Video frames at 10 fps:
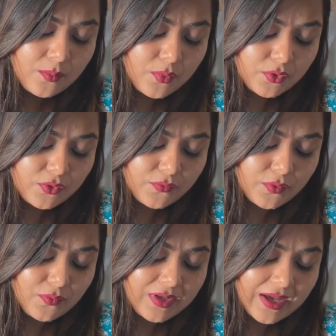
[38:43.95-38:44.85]
Both of
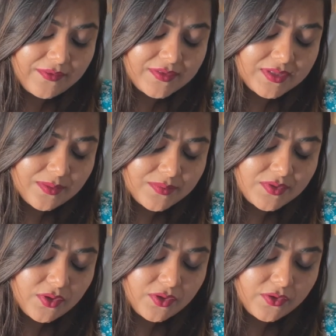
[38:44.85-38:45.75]
you will have some
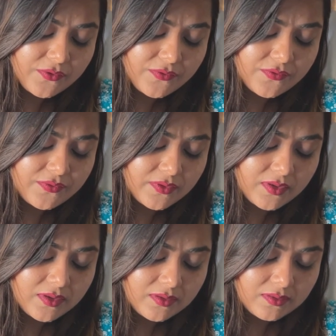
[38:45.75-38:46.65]
sort
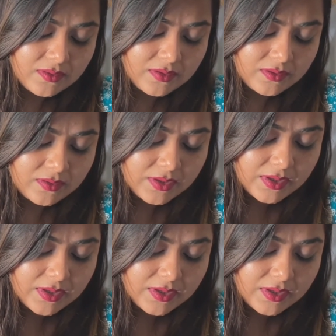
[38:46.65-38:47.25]
of